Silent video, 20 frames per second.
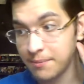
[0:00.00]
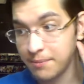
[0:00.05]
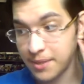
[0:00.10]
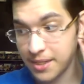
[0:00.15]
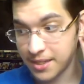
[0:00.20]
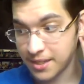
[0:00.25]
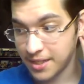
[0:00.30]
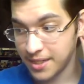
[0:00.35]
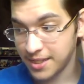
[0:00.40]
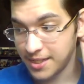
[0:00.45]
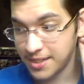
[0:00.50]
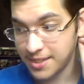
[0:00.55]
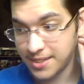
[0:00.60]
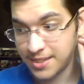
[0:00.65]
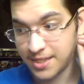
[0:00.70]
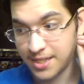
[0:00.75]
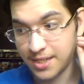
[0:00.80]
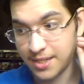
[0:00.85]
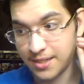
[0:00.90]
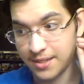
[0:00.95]

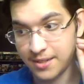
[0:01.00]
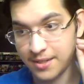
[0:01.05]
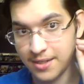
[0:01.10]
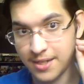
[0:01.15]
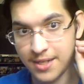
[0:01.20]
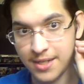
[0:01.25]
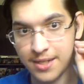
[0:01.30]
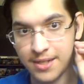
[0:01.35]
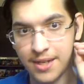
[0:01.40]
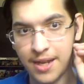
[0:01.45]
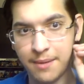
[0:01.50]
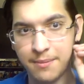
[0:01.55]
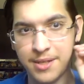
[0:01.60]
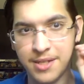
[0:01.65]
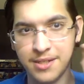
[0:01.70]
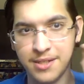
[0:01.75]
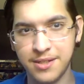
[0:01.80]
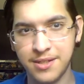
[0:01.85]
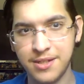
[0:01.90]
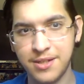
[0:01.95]
because I
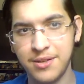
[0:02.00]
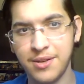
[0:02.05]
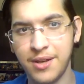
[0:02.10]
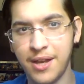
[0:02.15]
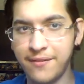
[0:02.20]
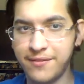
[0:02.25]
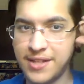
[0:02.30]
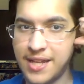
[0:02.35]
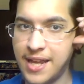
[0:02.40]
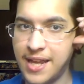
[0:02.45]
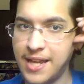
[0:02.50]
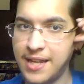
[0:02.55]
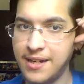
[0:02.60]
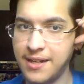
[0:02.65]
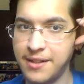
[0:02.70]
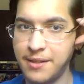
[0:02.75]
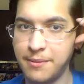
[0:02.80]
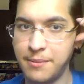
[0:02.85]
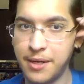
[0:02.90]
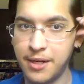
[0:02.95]
mean, you have to hate
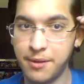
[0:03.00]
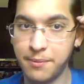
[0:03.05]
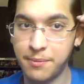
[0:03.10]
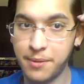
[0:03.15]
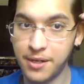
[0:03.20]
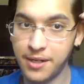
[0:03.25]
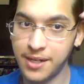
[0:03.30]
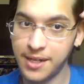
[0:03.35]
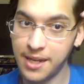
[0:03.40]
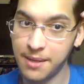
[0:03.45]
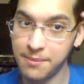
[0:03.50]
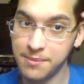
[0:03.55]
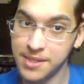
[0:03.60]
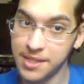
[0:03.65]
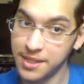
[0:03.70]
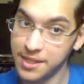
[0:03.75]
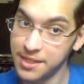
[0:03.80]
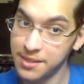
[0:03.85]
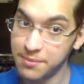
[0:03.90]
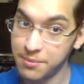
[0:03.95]
on the Mario Party games
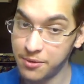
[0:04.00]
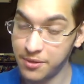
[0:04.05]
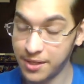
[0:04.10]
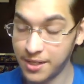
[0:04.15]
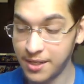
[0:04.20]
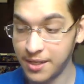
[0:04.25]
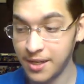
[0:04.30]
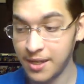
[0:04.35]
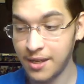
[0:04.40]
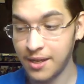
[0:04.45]
at this point.